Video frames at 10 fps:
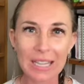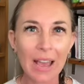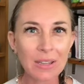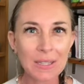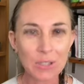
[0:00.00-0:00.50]

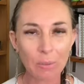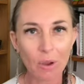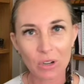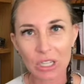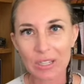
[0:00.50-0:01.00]
how to stop
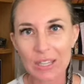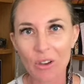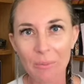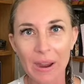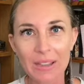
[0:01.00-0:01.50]
holding
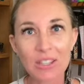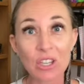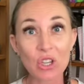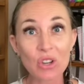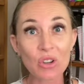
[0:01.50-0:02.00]
yourself back so
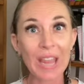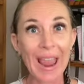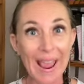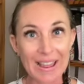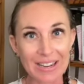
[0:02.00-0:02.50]
that you
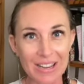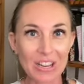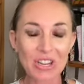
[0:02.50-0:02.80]
can